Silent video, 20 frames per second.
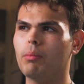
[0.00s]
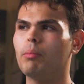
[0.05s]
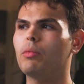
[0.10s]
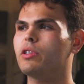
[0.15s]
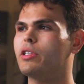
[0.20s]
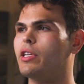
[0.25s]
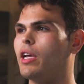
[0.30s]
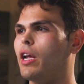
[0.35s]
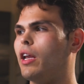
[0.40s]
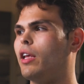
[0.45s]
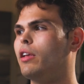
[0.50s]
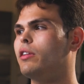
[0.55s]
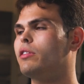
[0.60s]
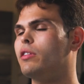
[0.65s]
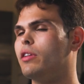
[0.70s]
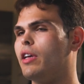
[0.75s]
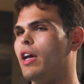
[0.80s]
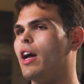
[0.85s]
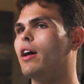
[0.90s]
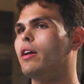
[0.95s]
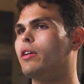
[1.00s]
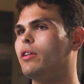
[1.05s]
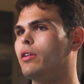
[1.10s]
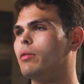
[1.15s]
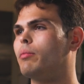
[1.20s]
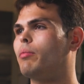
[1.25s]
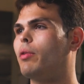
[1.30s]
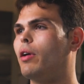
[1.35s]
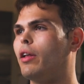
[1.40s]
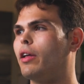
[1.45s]
Mercedes. Yeah, you
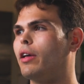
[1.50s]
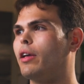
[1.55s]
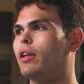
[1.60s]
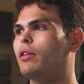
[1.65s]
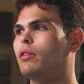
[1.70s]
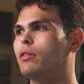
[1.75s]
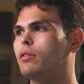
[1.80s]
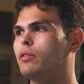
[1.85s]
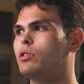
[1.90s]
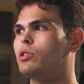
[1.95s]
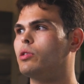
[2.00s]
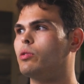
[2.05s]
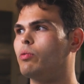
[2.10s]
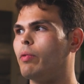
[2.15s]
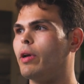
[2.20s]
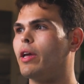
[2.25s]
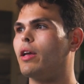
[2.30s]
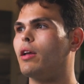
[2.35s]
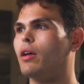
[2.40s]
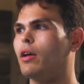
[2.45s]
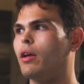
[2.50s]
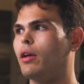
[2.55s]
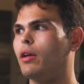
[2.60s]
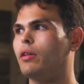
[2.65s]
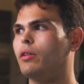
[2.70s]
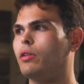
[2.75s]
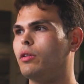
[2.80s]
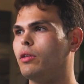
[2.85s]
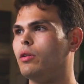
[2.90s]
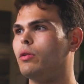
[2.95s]
can probably swing a
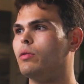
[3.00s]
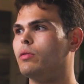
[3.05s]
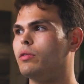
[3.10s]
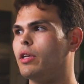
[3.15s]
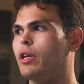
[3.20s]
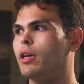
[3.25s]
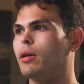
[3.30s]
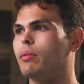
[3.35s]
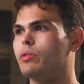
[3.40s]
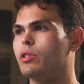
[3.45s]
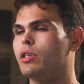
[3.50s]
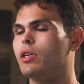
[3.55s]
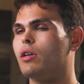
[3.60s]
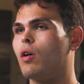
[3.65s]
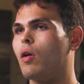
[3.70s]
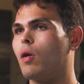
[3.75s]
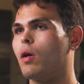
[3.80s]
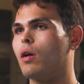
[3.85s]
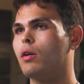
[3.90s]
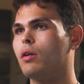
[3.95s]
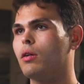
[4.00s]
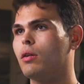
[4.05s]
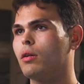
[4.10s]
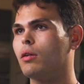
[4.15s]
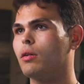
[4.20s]
used AMG car.